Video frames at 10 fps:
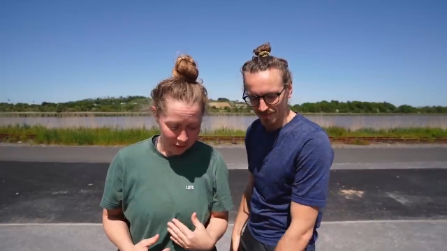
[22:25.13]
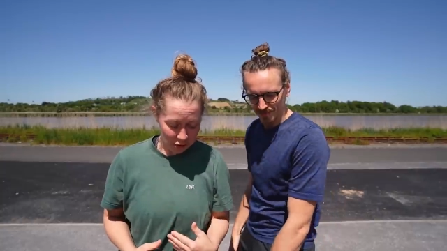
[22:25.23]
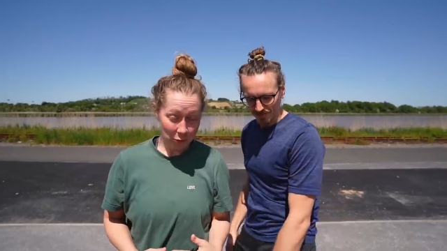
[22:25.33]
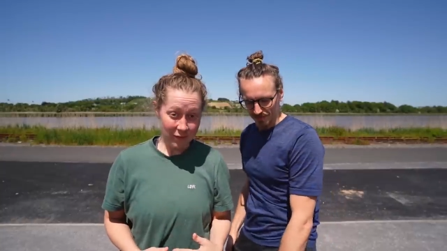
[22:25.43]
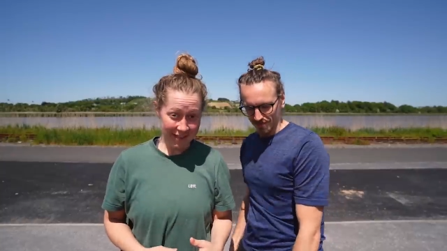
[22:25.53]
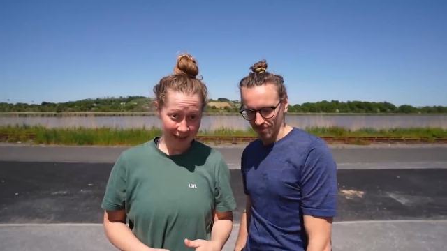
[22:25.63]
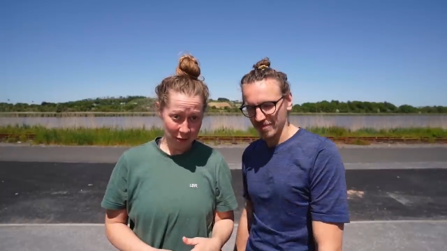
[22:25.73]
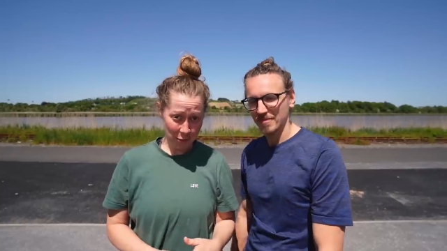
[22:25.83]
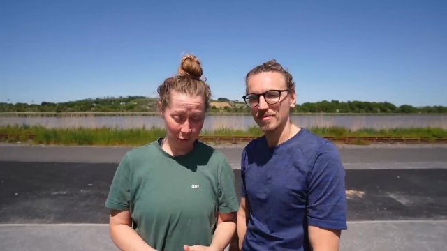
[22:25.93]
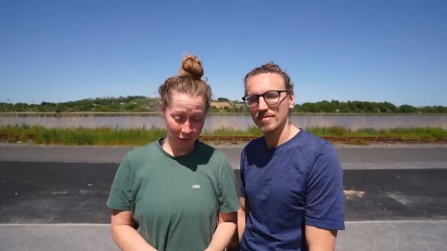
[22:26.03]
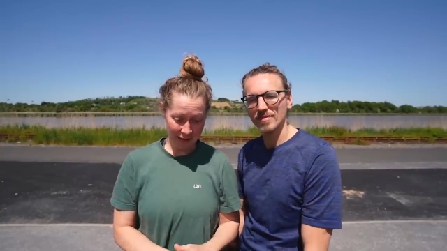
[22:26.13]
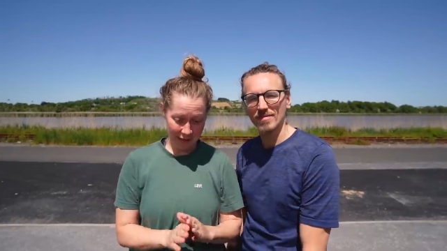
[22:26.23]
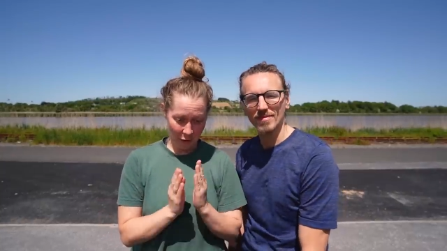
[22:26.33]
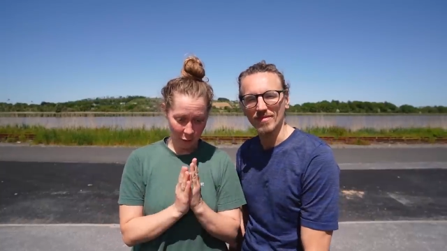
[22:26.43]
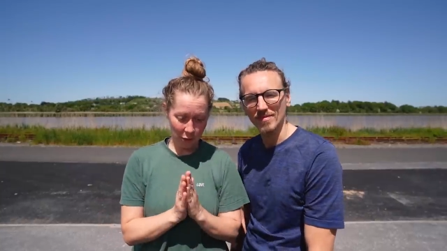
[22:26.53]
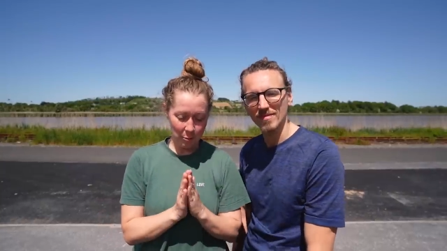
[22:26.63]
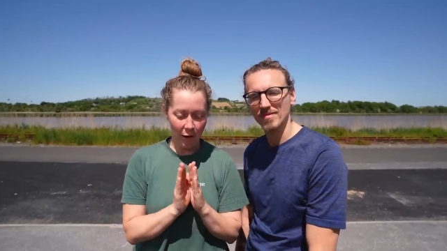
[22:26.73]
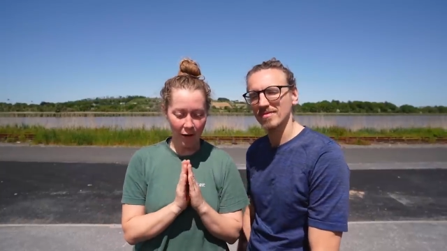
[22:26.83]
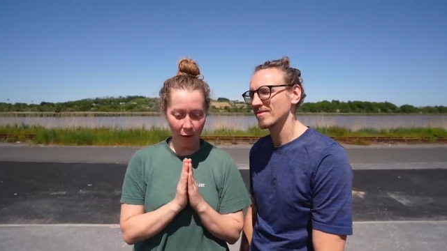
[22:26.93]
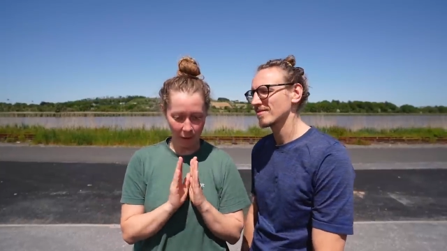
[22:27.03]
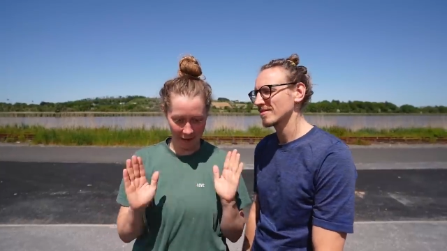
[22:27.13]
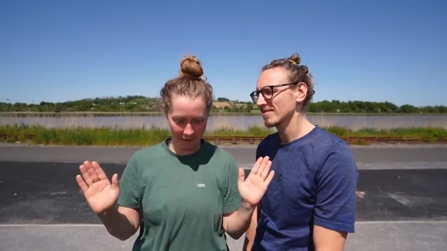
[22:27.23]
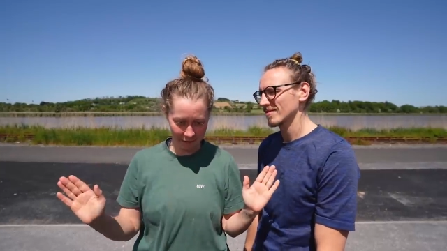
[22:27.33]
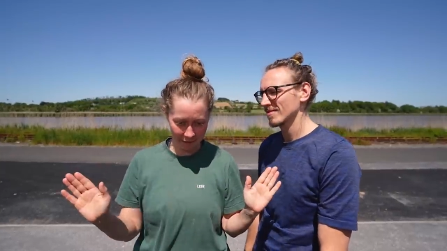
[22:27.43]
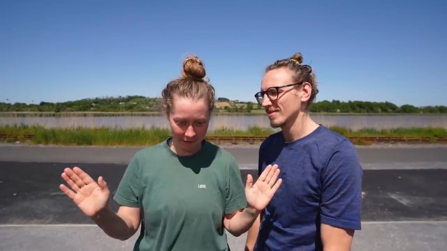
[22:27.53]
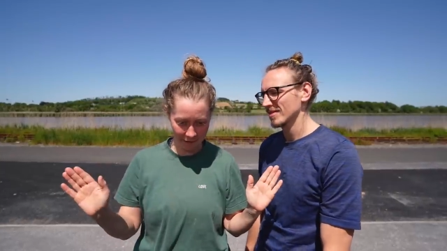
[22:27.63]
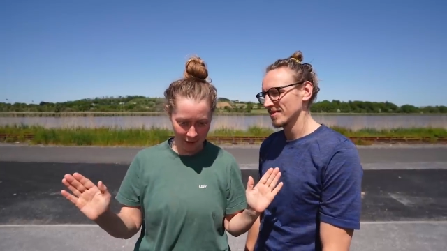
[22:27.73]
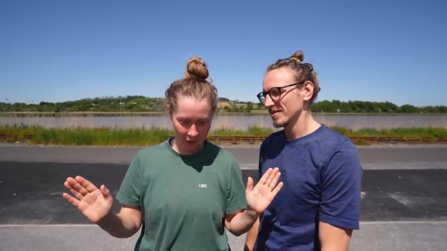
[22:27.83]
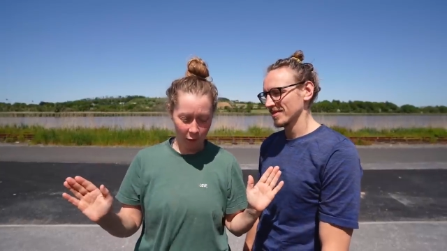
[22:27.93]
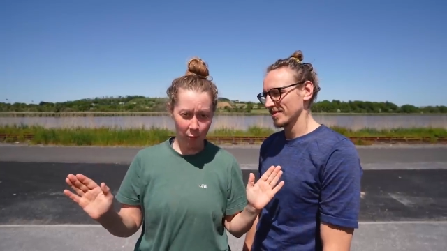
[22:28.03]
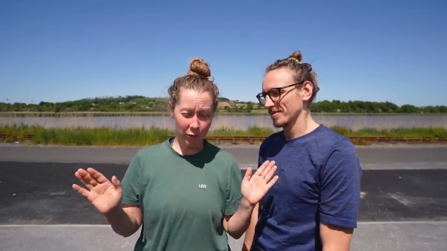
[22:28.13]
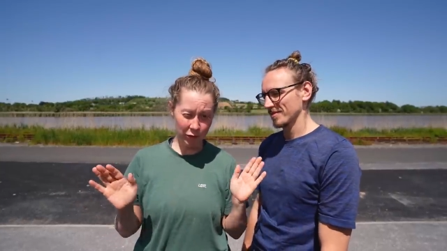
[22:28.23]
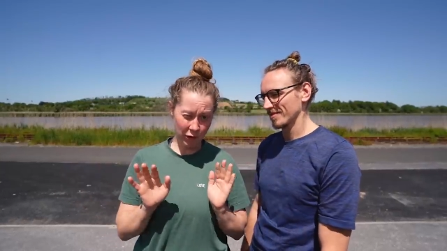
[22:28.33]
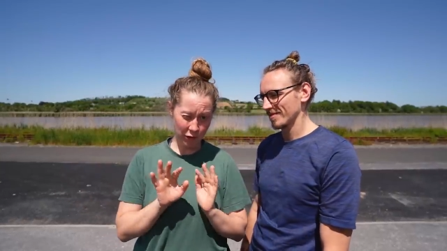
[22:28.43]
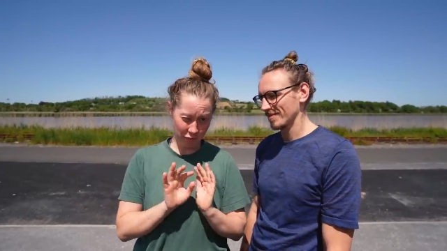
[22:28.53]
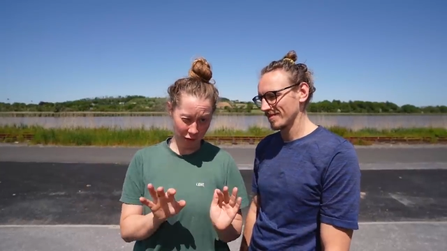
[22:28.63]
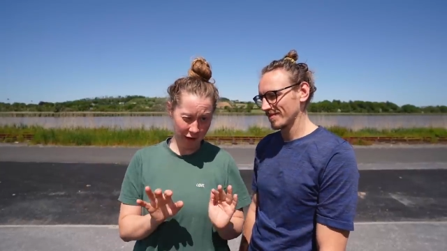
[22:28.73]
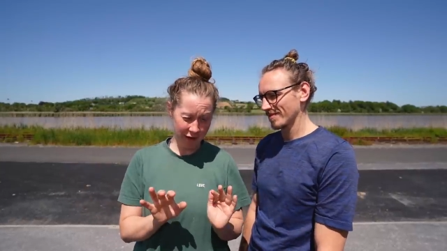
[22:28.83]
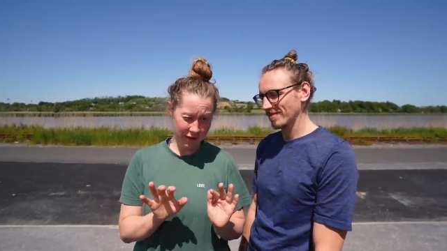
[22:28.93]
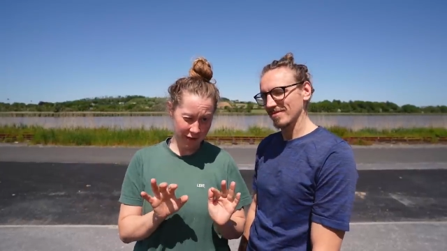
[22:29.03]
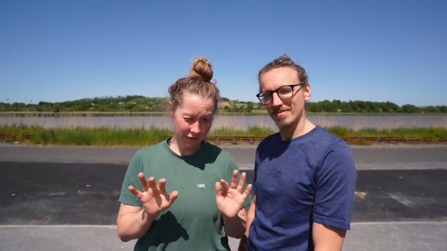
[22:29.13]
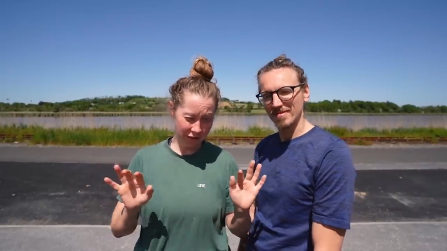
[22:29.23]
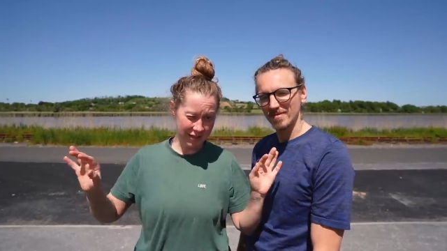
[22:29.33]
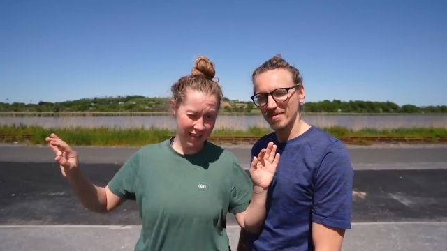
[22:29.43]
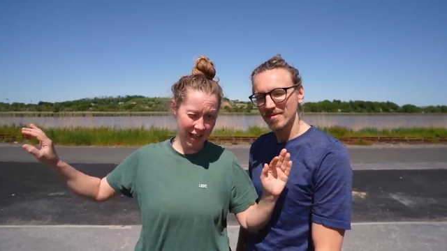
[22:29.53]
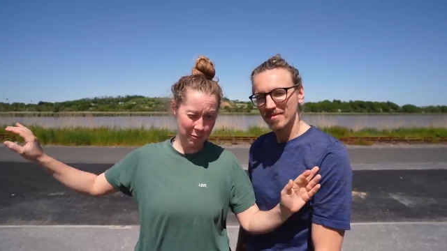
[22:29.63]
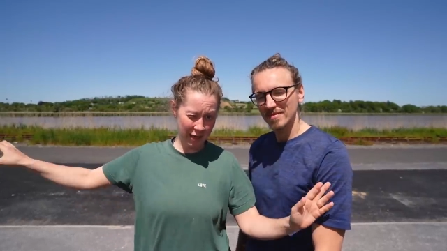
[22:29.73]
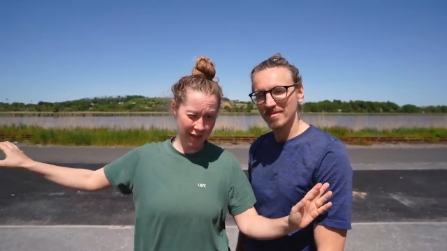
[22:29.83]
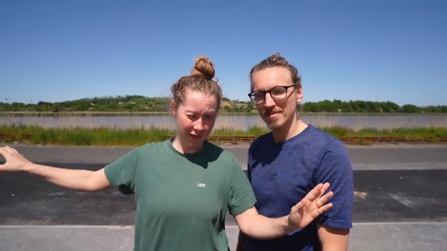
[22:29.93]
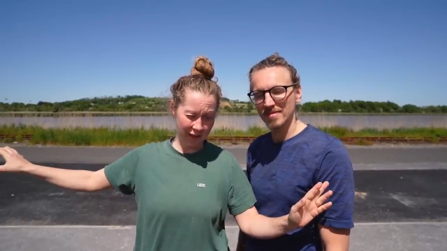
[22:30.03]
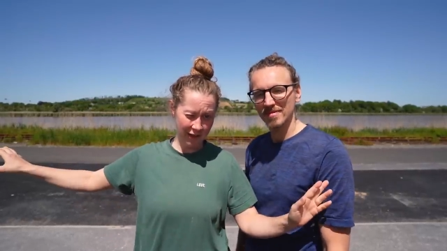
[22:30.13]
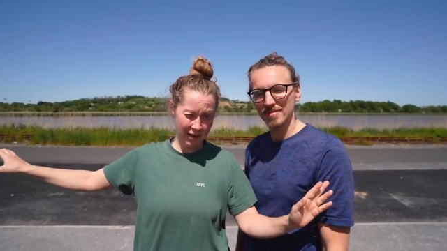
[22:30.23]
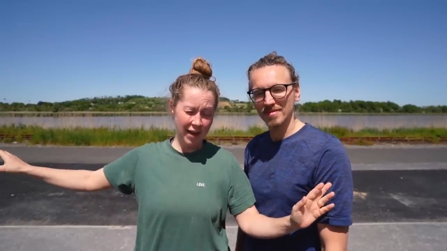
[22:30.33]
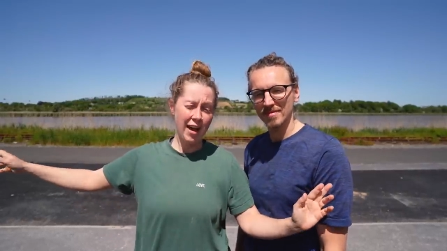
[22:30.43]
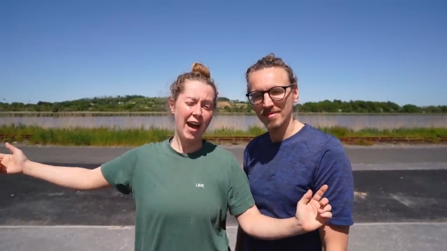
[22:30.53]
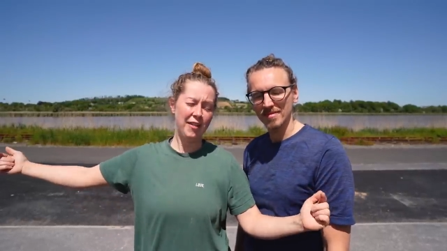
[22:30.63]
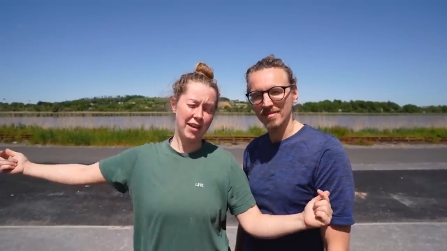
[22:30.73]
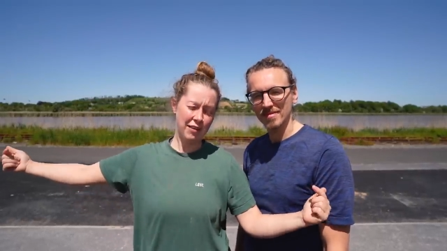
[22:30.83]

Speaker 1: So we've decided we're gonna part ways. We're both gonna run for 10 minutes and